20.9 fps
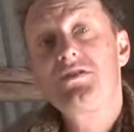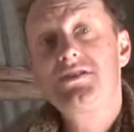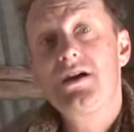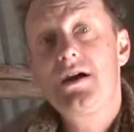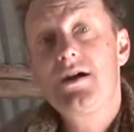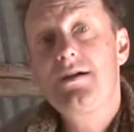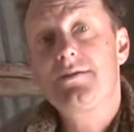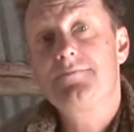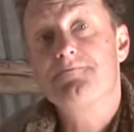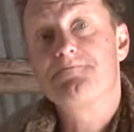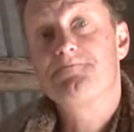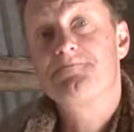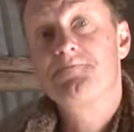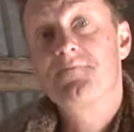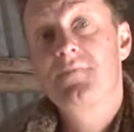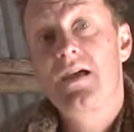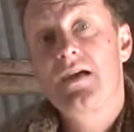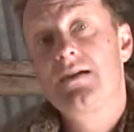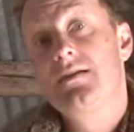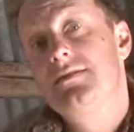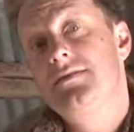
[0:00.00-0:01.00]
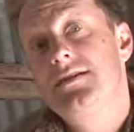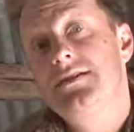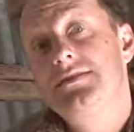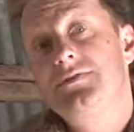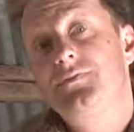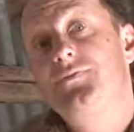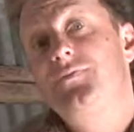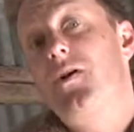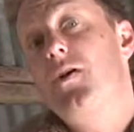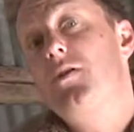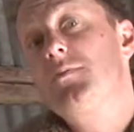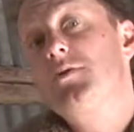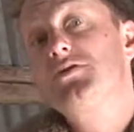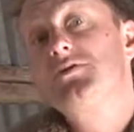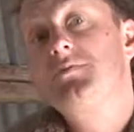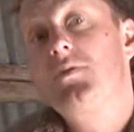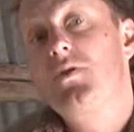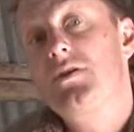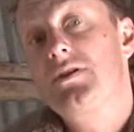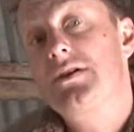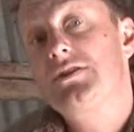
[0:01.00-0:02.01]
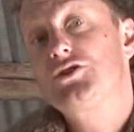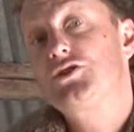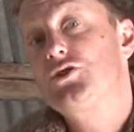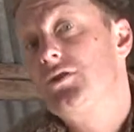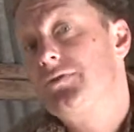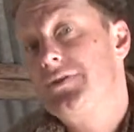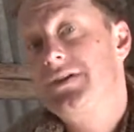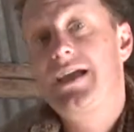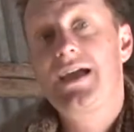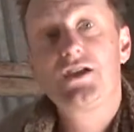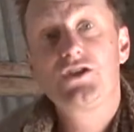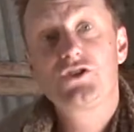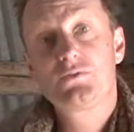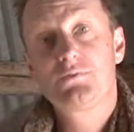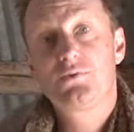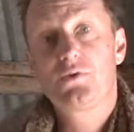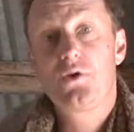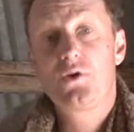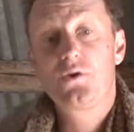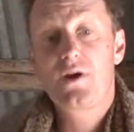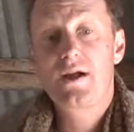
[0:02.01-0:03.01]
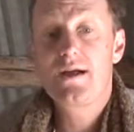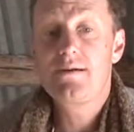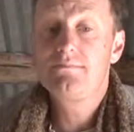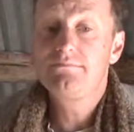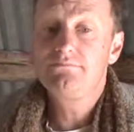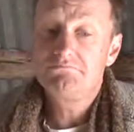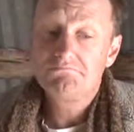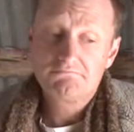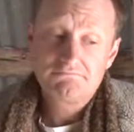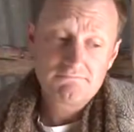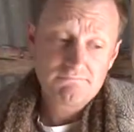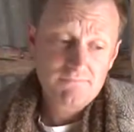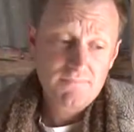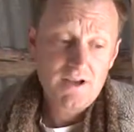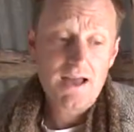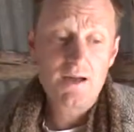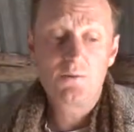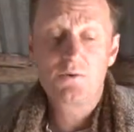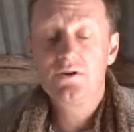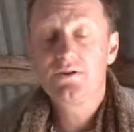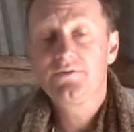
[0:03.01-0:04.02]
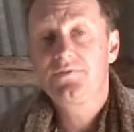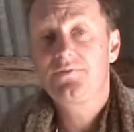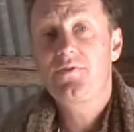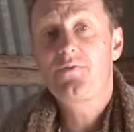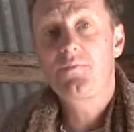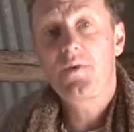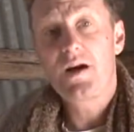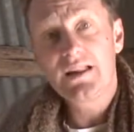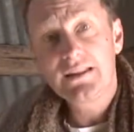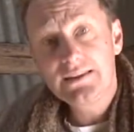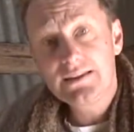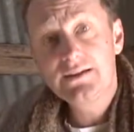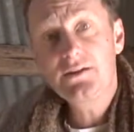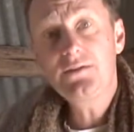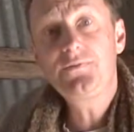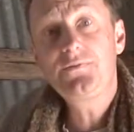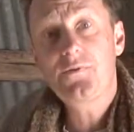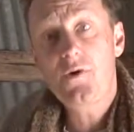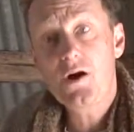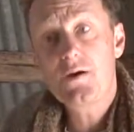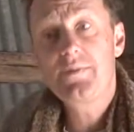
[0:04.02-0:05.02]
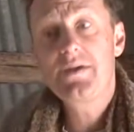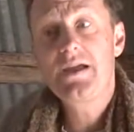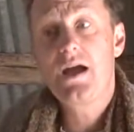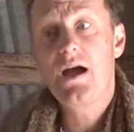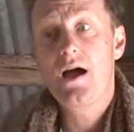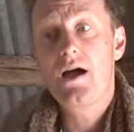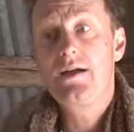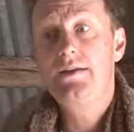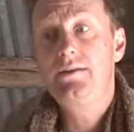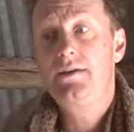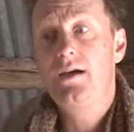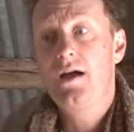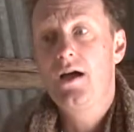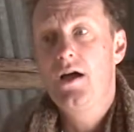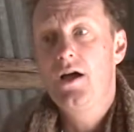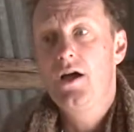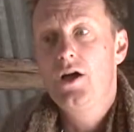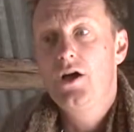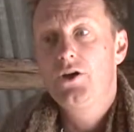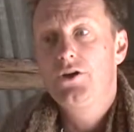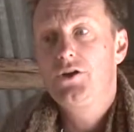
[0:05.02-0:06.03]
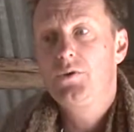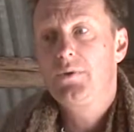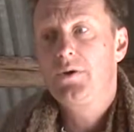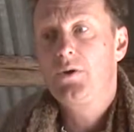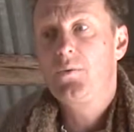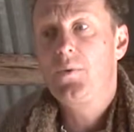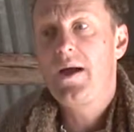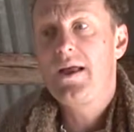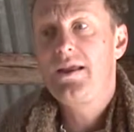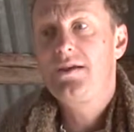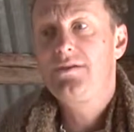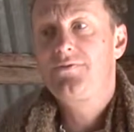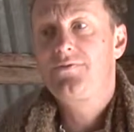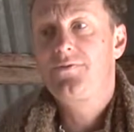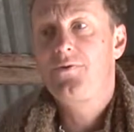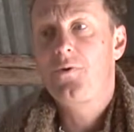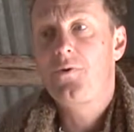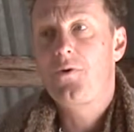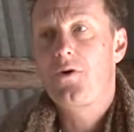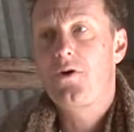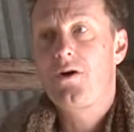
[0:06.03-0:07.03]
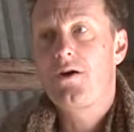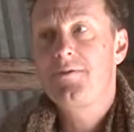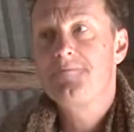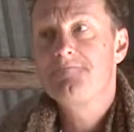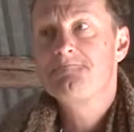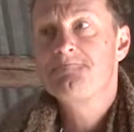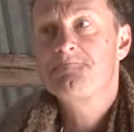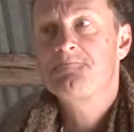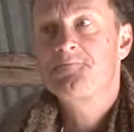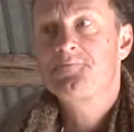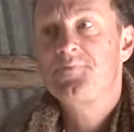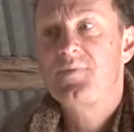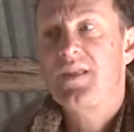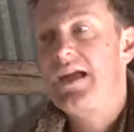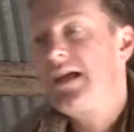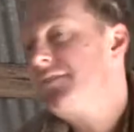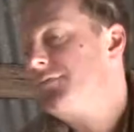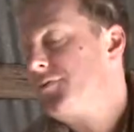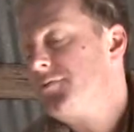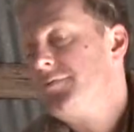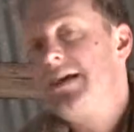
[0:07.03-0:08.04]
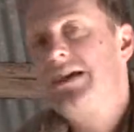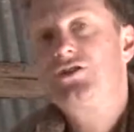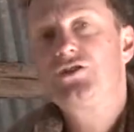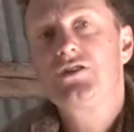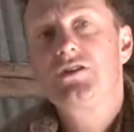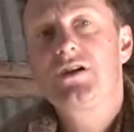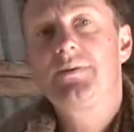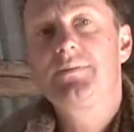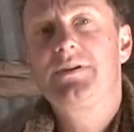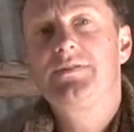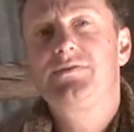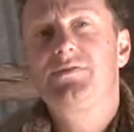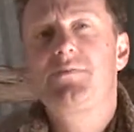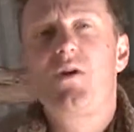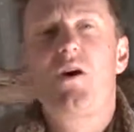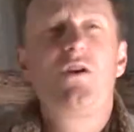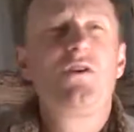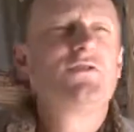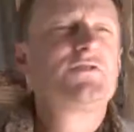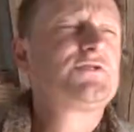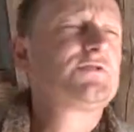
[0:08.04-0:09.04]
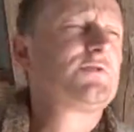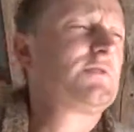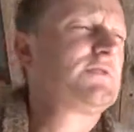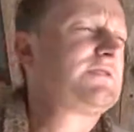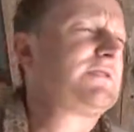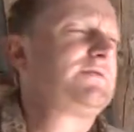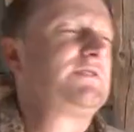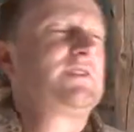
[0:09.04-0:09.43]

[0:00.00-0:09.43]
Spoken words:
time. This farmers market certification program, we're a little far behind. We're waiting for information coming from all sorts of